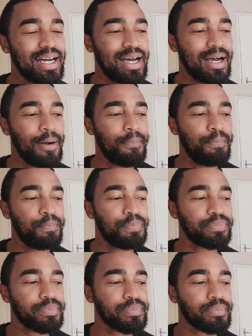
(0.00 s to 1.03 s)

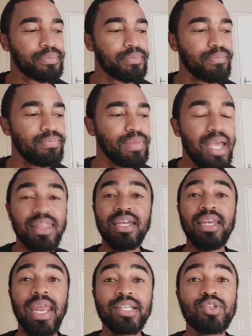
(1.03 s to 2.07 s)
And
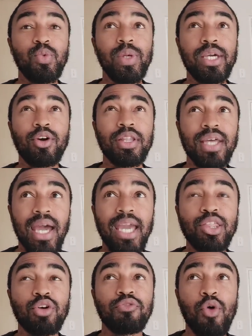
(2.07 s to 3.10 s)
then next week on the
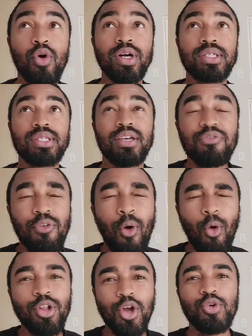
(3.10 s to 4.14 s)
8th of August, if
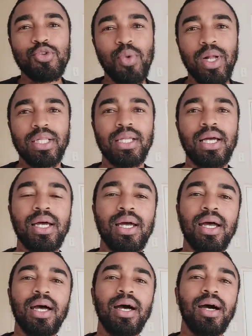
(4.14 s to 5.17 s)
all goes well,
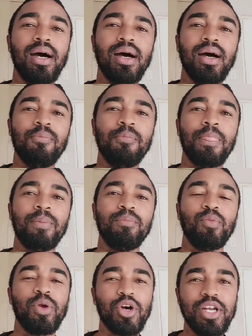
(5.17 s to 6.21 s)

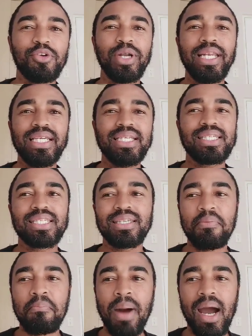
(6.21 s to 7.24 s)
we're gonna
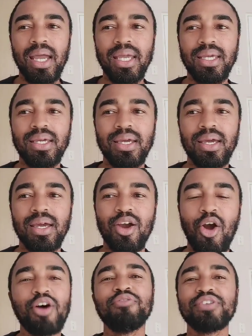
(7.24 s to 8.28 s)
release my
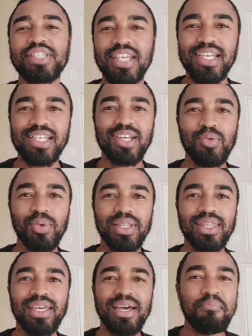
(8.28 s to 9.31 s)
conversation
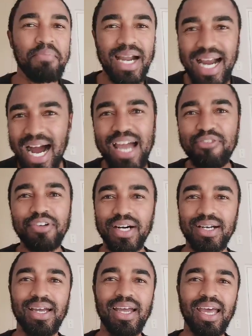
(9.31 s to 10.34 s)
with
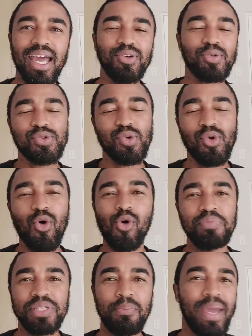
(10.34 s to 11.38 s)
MacGyver and
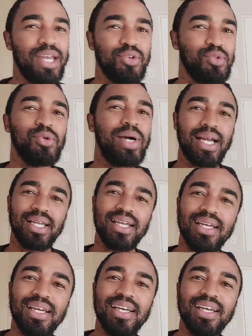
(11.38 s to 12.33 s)
Usolomzi Penduga.